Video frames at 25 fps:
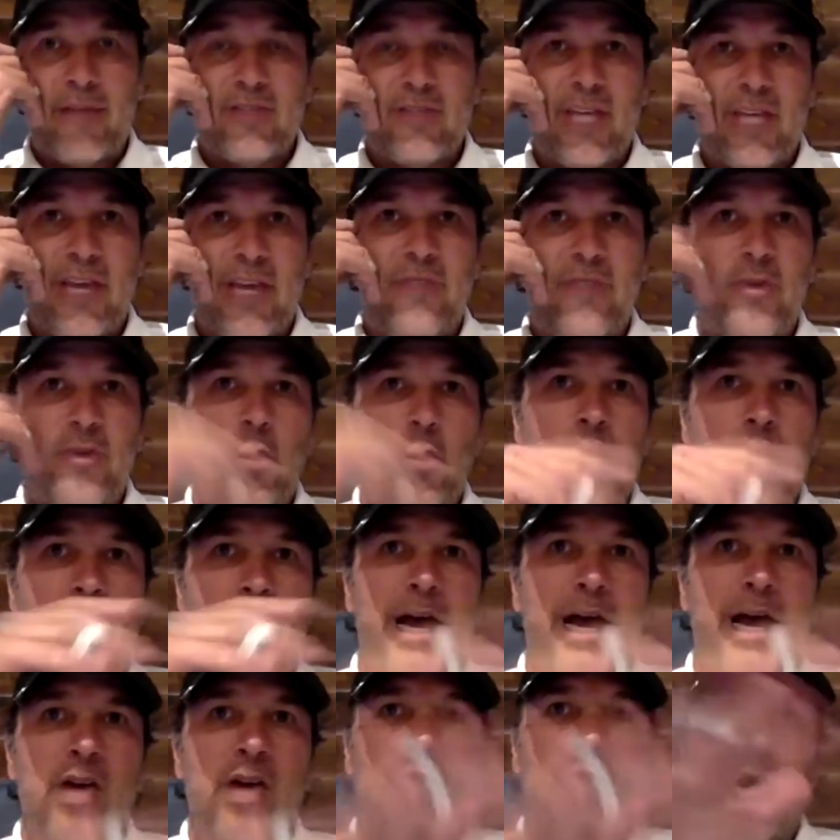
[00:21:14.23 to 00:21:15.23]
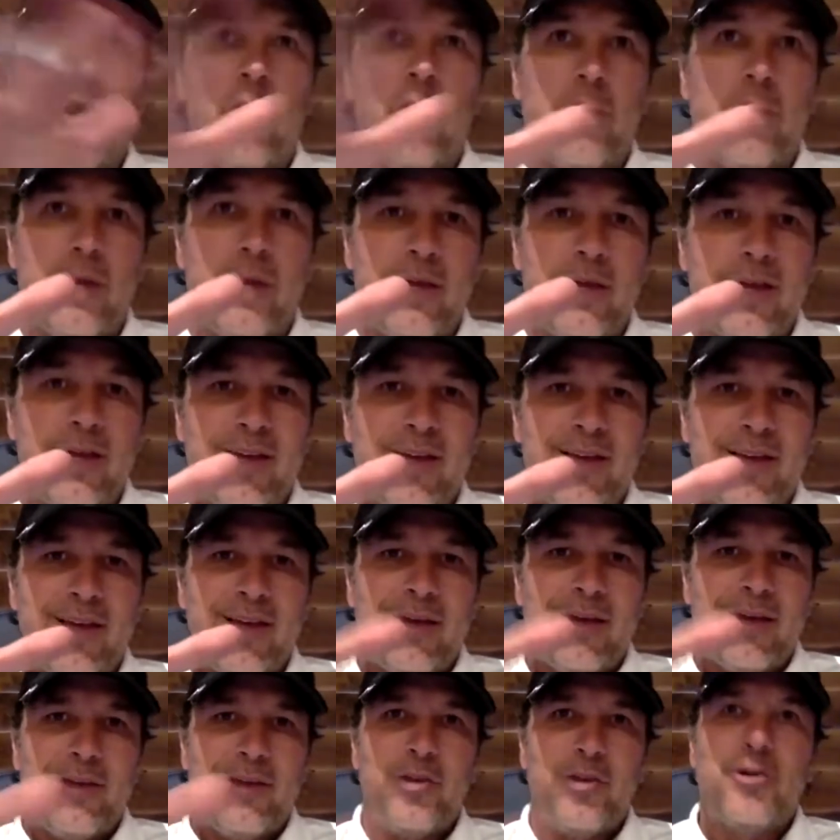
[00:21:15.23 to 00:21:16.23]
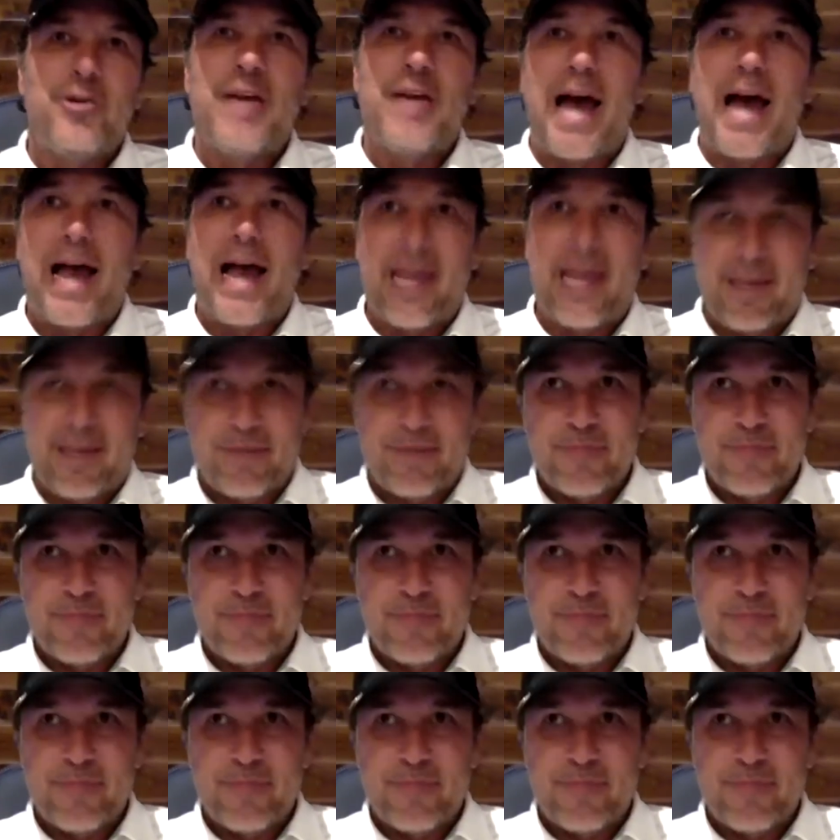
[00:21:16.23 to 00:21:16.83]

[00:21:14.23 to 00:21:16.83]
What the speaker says: if you're not growing, you're dying.